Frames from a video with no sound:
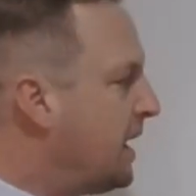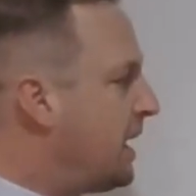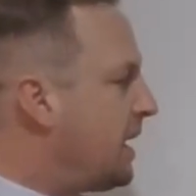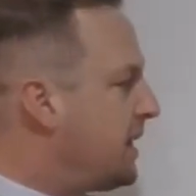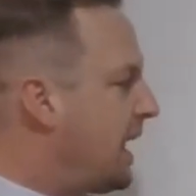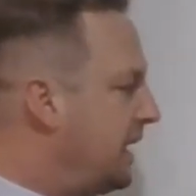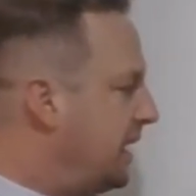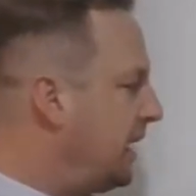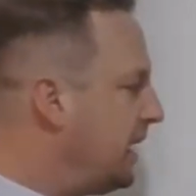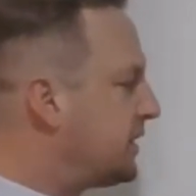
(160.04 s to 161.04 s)
that
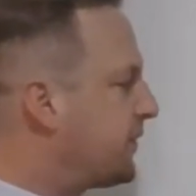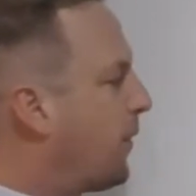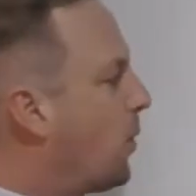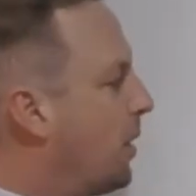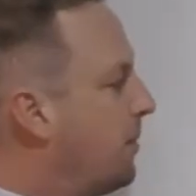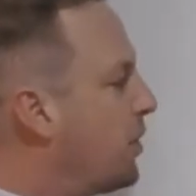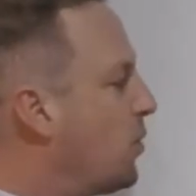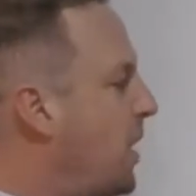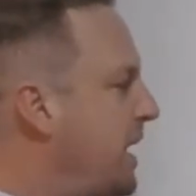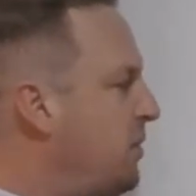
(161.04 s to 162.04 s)
in its form, the
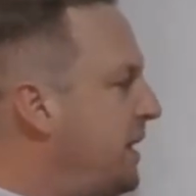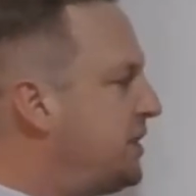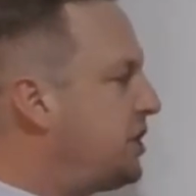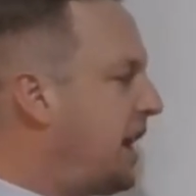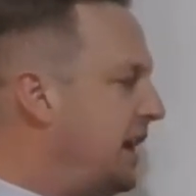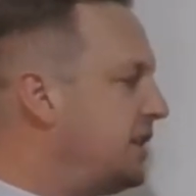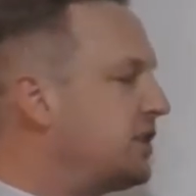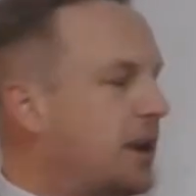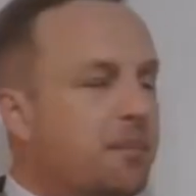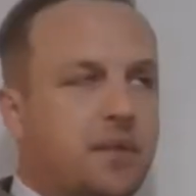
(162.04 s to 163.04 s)
way we change
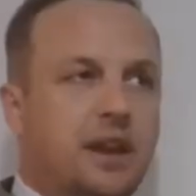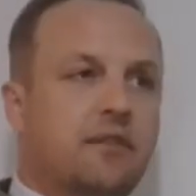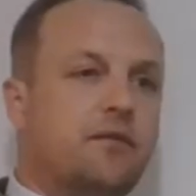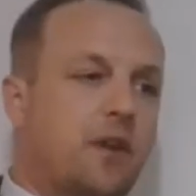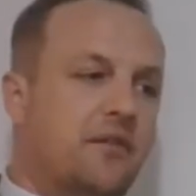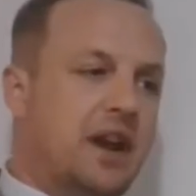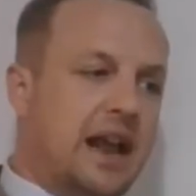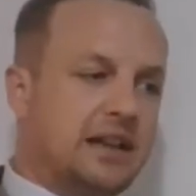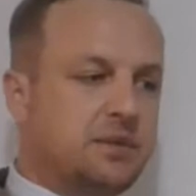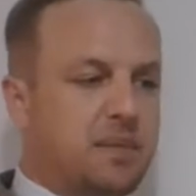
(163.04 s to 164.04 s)
something from an
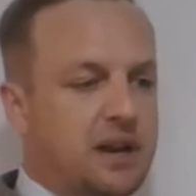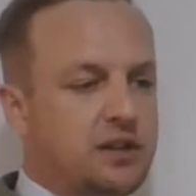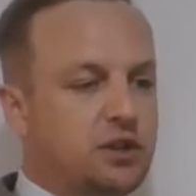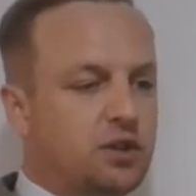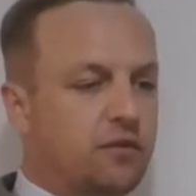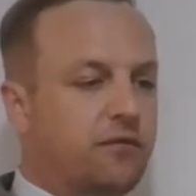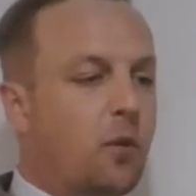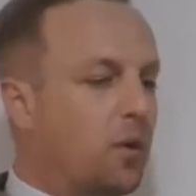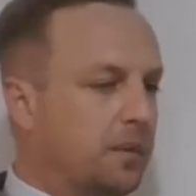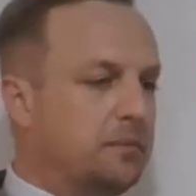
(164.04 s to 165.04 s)
exponential
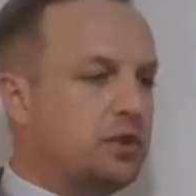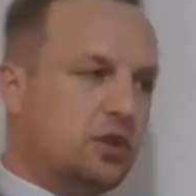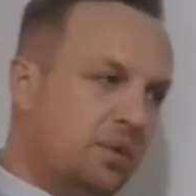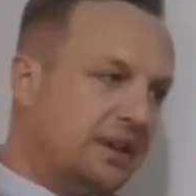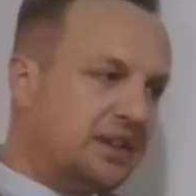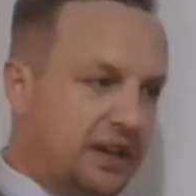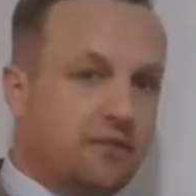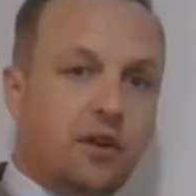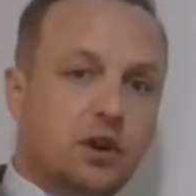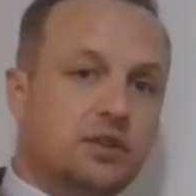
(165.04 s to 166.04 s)
form to its
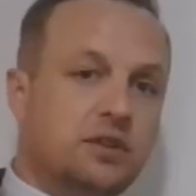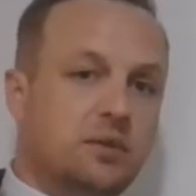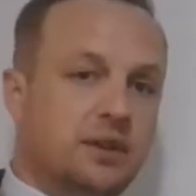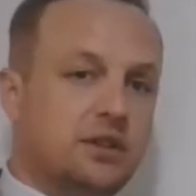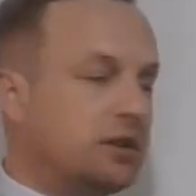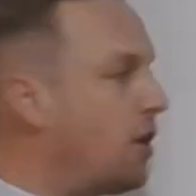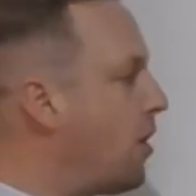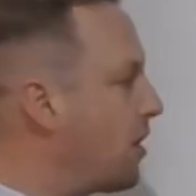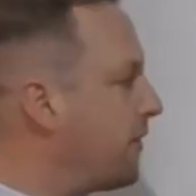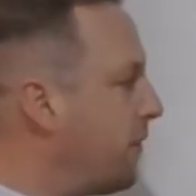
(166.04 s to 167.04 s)
inverse, to its
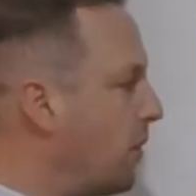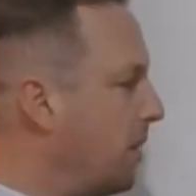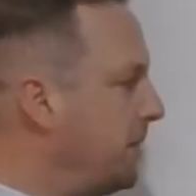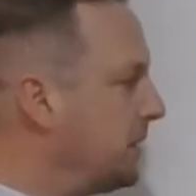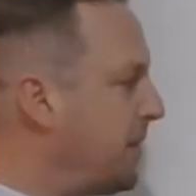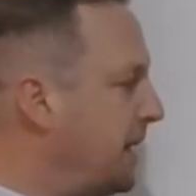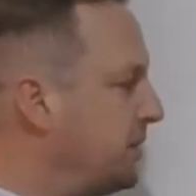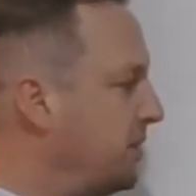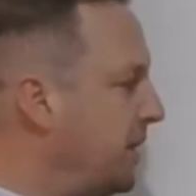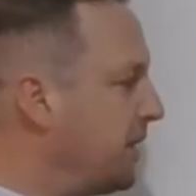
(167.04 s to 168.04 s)
log form, is by
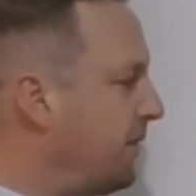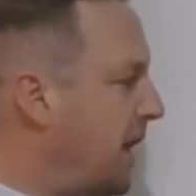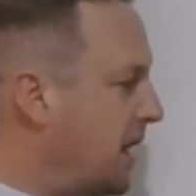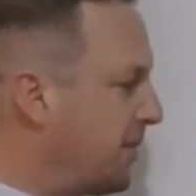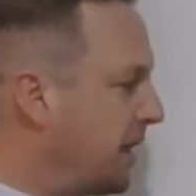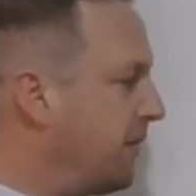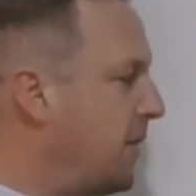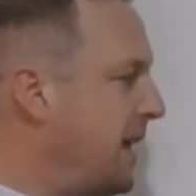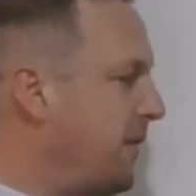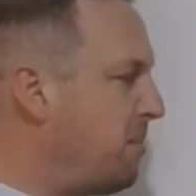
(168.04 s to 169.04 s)
doing the following. If we
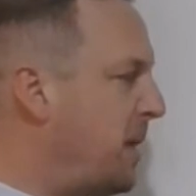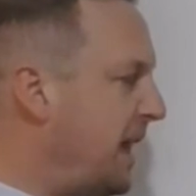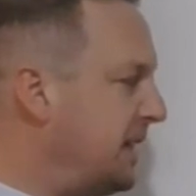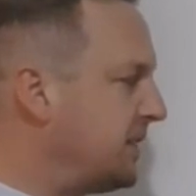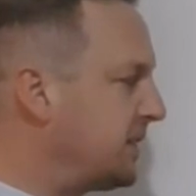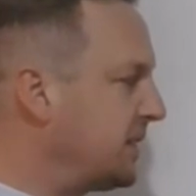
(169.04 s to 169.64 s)
have a base